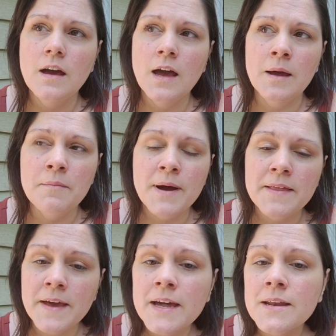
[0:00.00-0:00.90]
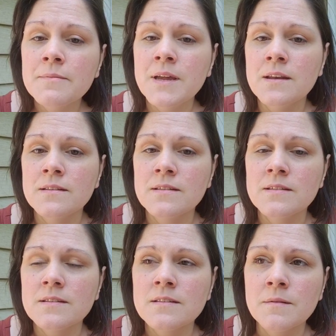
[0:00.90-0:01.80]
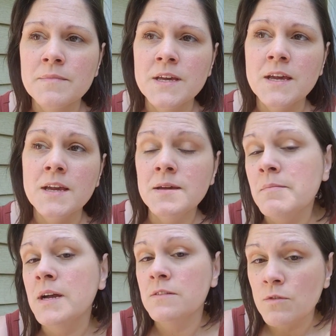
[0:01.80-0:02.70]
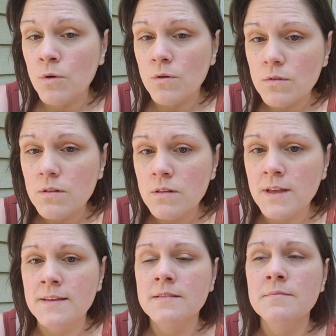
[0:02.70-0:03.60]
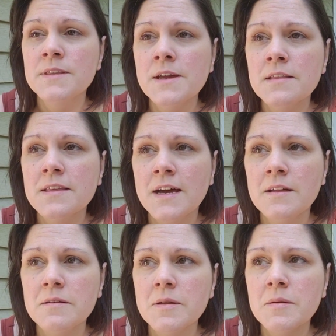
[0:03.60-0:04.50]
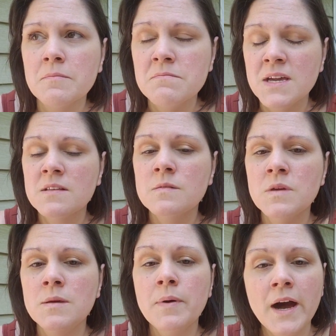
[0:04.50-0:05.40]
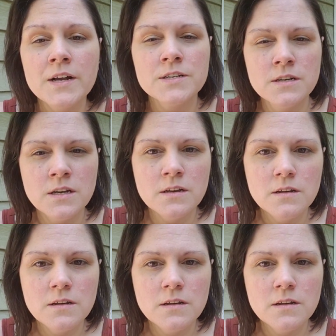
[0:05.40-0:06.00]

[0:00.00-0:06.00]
And by that, I mean something in my soul. Like something that makes me passionate